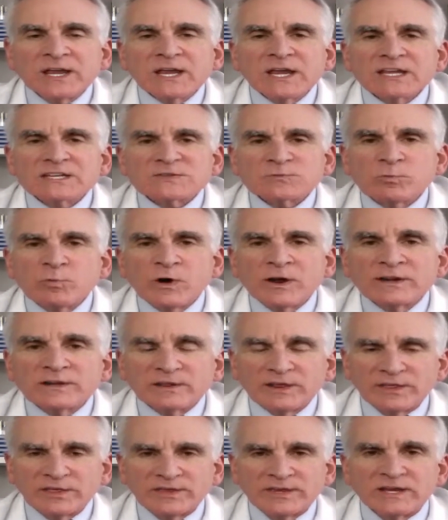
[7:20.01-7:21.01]
is one of
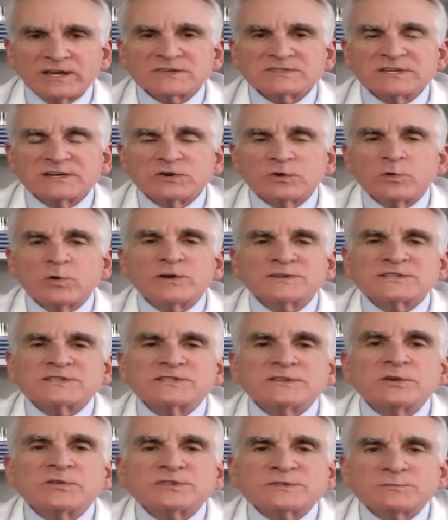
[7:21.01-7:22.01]
the things that
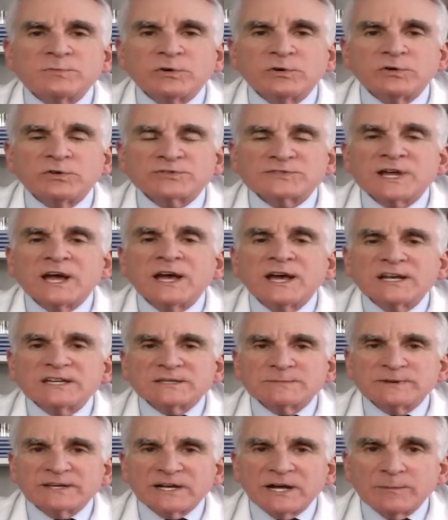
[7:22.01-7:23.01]
causes those moles
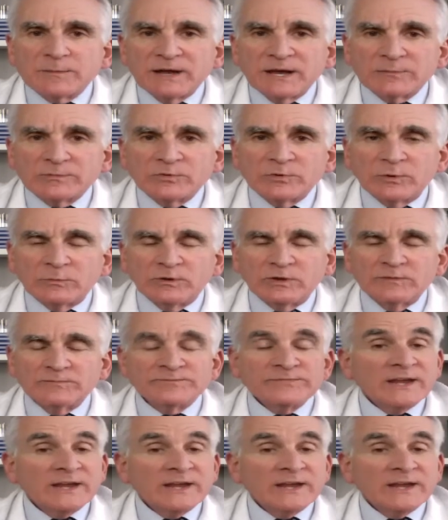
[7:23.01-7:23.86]
to become abnormal.